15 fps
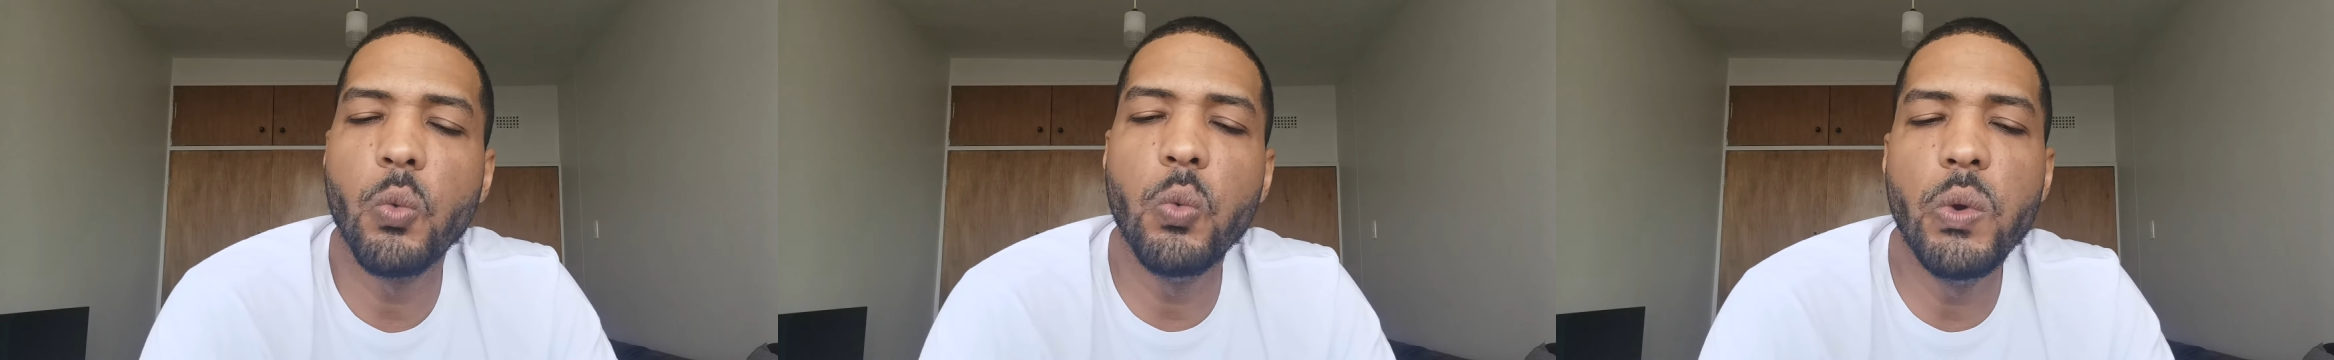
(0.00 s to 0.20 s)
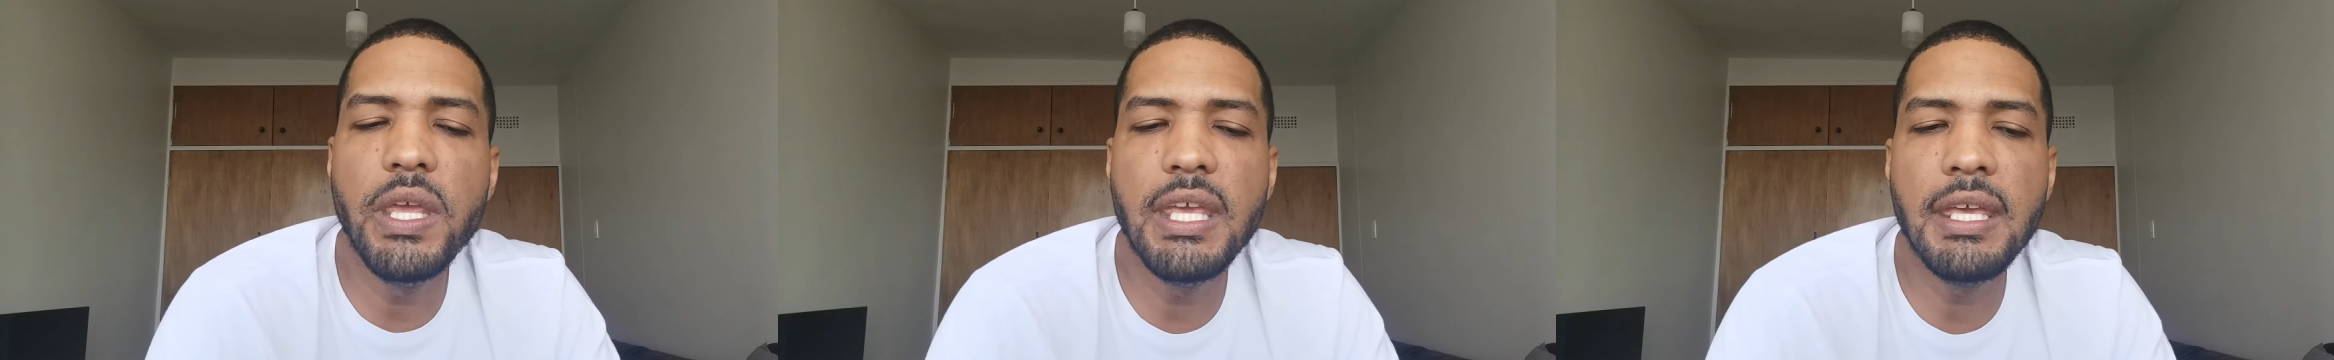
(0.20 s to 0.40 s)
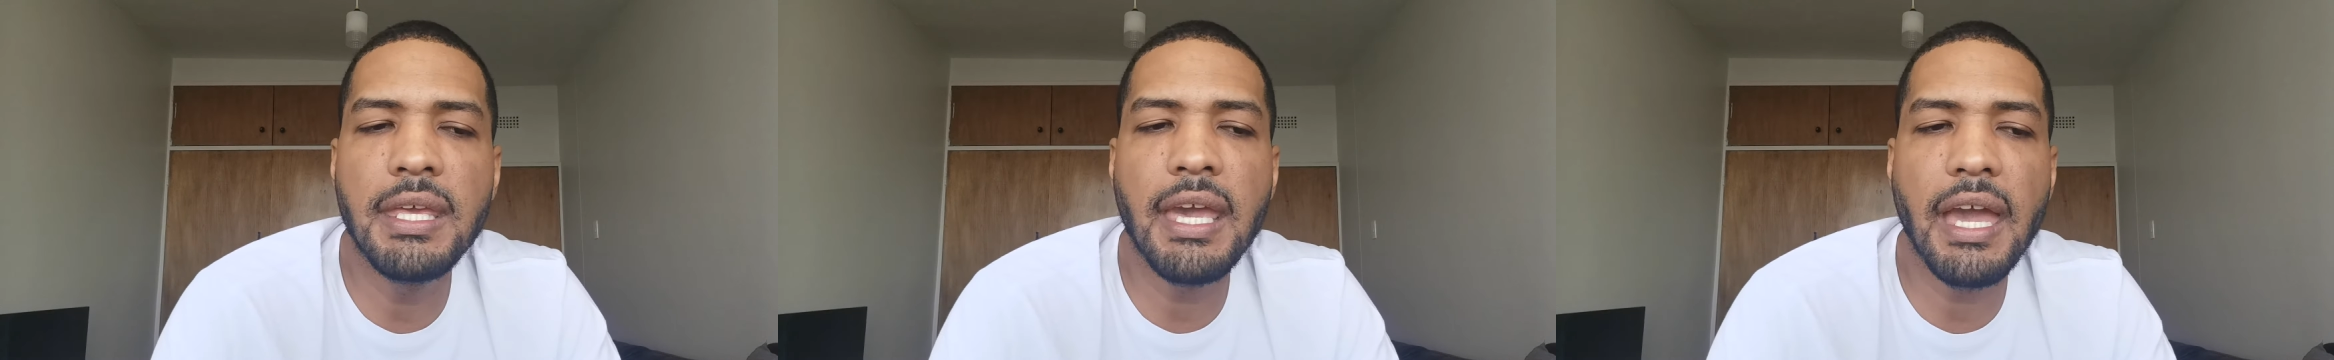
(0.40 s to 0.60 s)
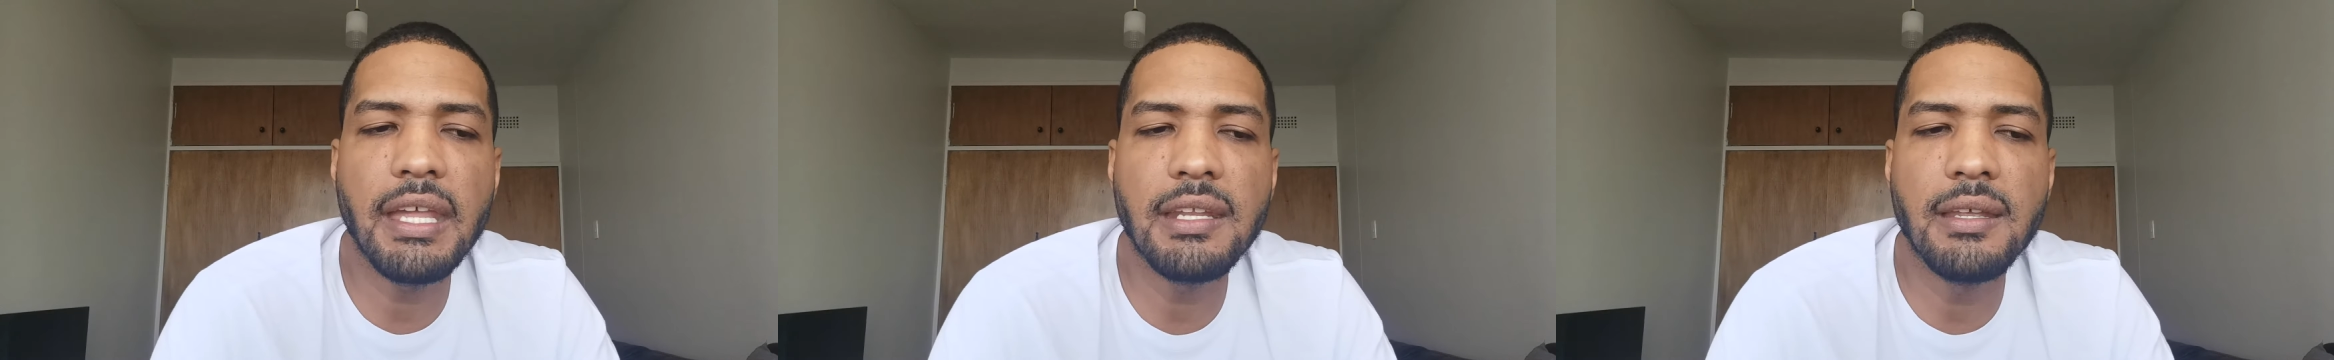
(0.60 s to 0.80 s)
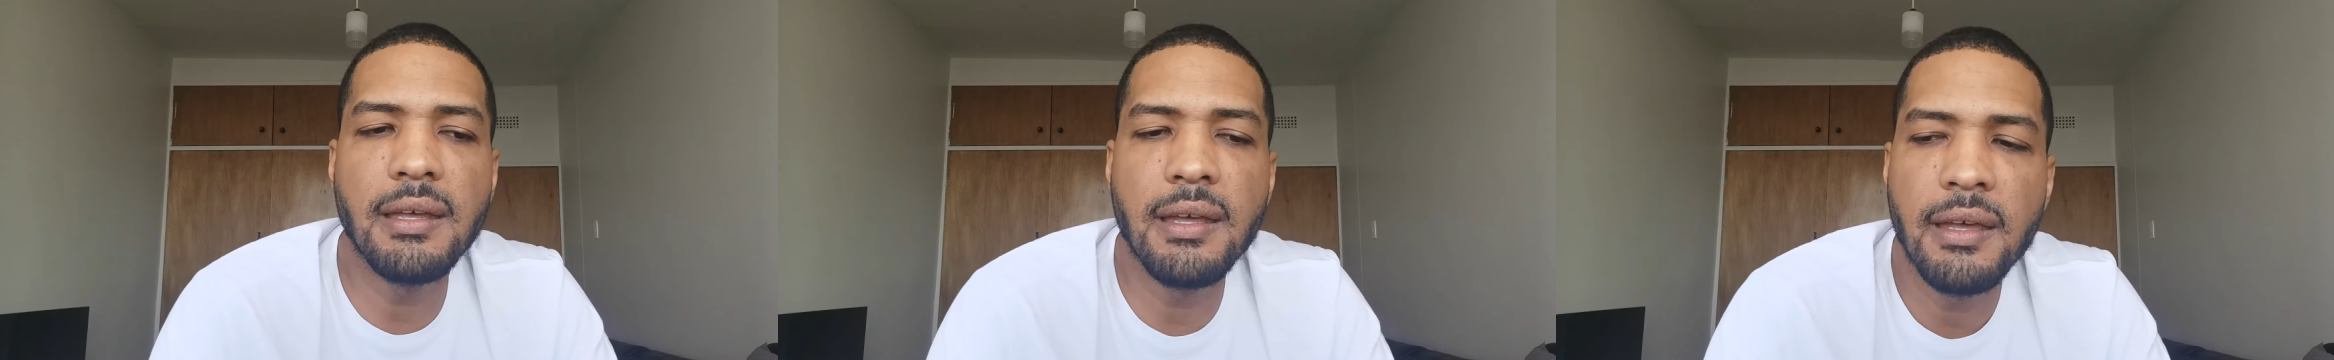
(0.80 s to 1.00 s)
we
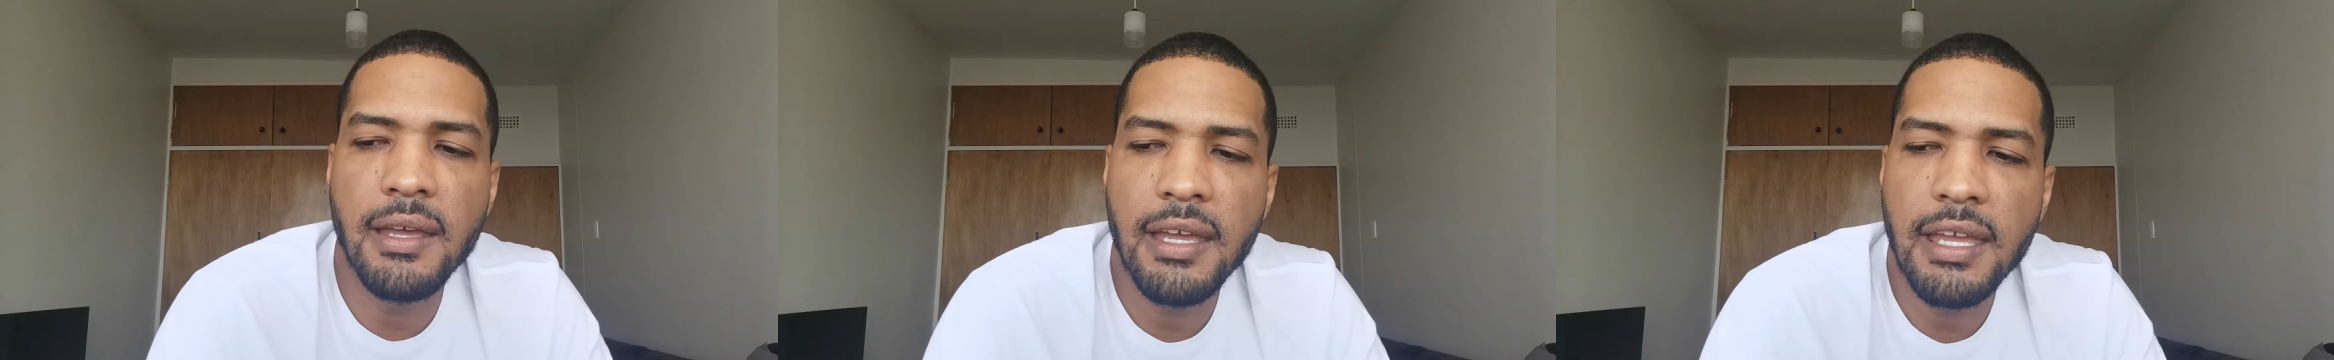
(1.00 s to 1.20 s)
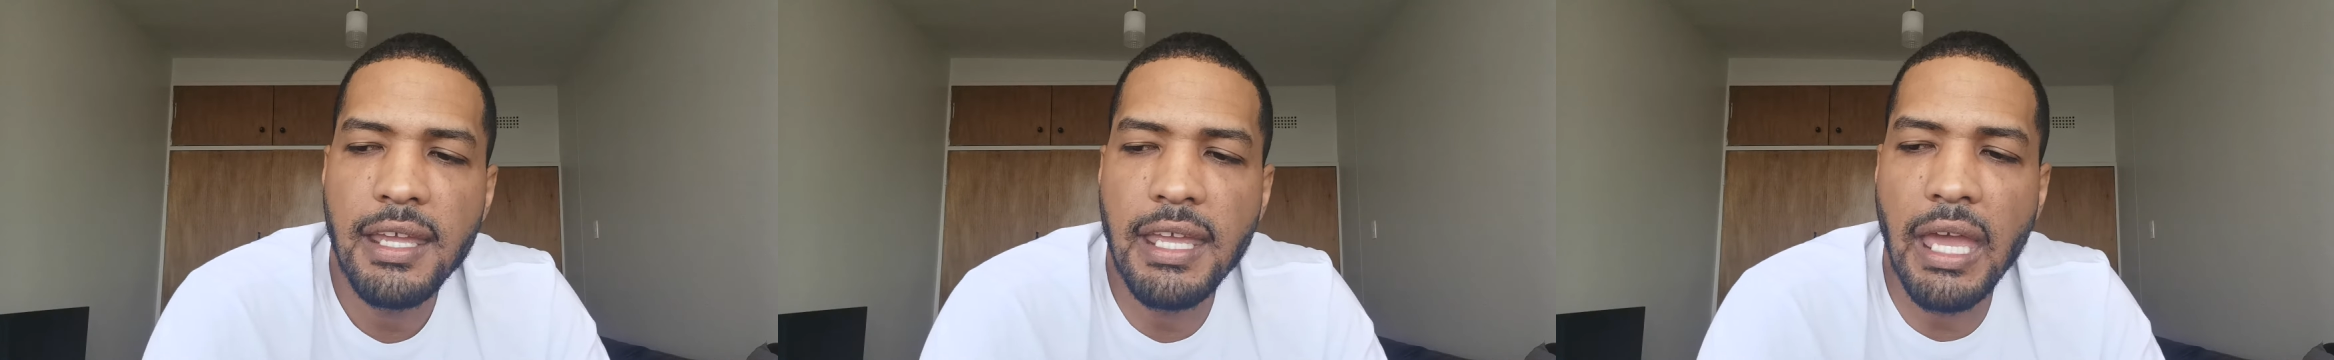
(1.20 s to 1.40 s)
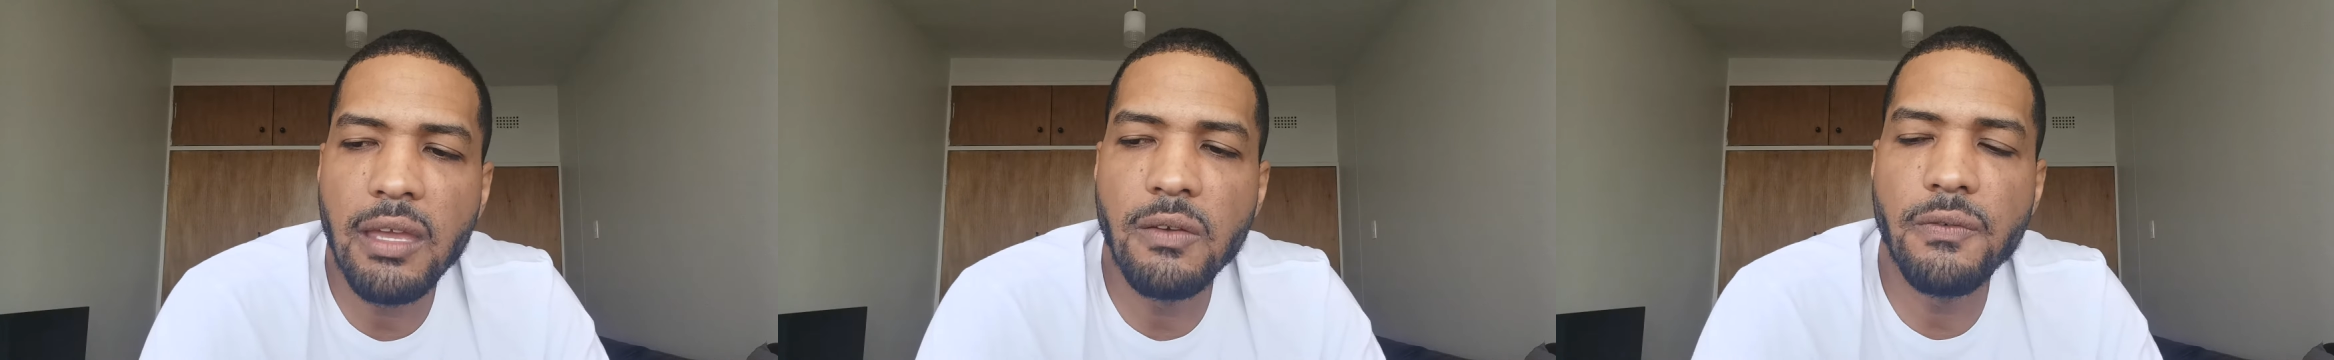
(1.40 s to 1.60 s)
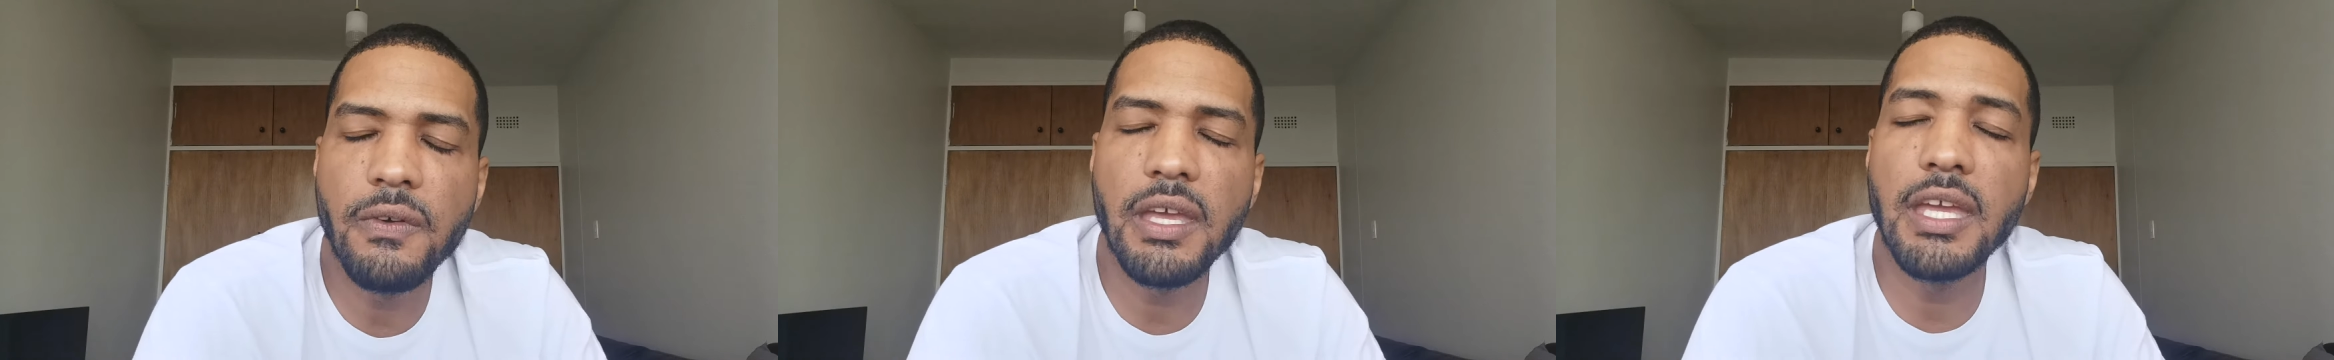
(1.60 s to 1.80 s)
kind of gave